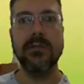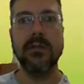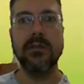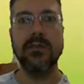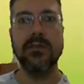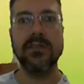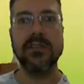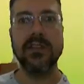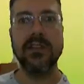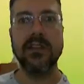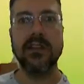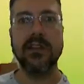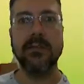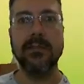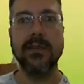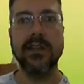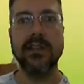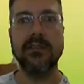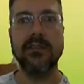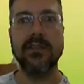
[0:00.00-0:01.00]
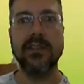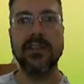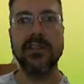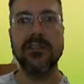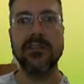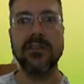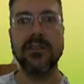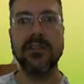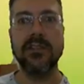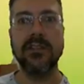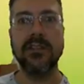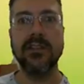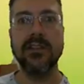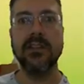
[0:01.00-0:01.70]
I'm using a beta version.